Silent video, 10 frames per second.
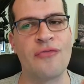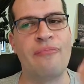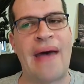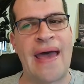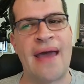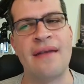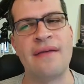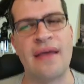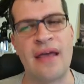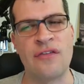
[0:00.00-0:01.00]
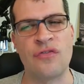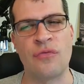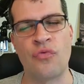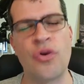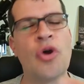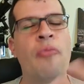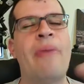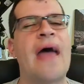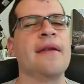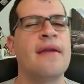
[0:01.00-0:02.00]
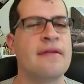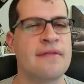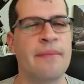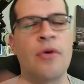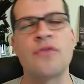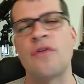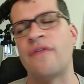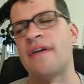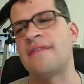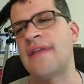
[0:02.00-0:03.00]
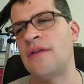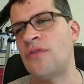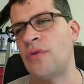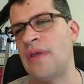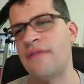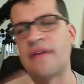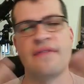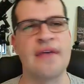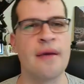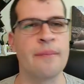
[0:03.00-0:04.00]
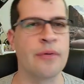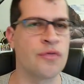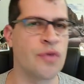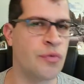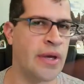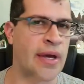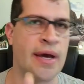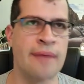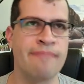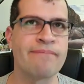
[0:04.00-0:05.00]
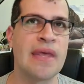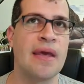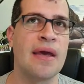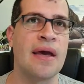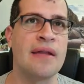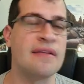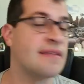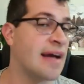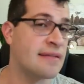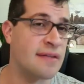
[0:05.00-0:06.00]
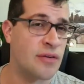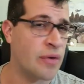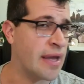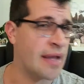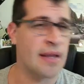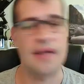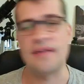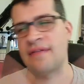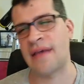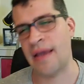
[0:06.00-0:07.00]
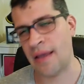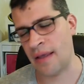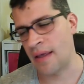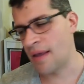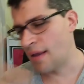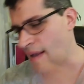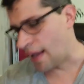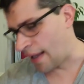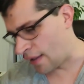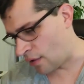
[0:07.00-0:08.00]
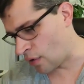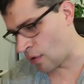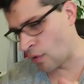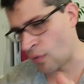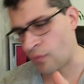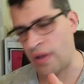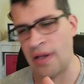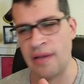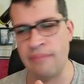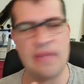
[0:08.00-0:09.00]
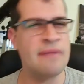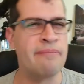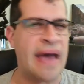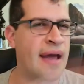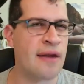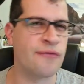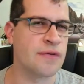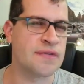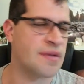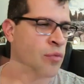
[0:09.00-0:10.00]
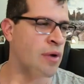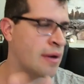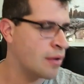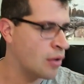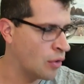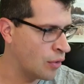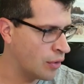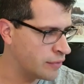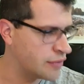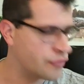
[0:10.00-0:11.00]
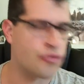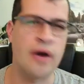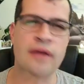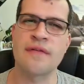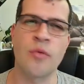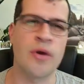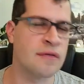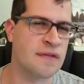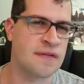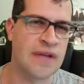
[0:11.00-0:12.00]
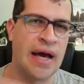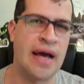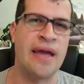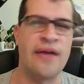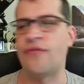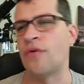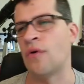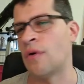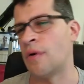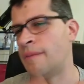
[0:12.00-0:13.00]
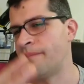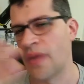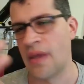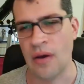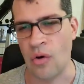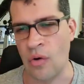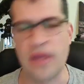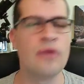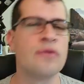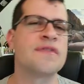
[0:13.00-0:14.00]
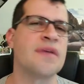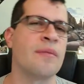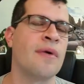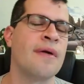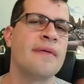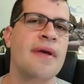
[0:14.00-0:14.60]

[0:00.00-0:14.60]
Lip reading: of bad as real badness that most of us tend to give examples when we are discussing together? Let's say, I don't know, really mean bad for someone, or destroy someone else's life, or kill someone.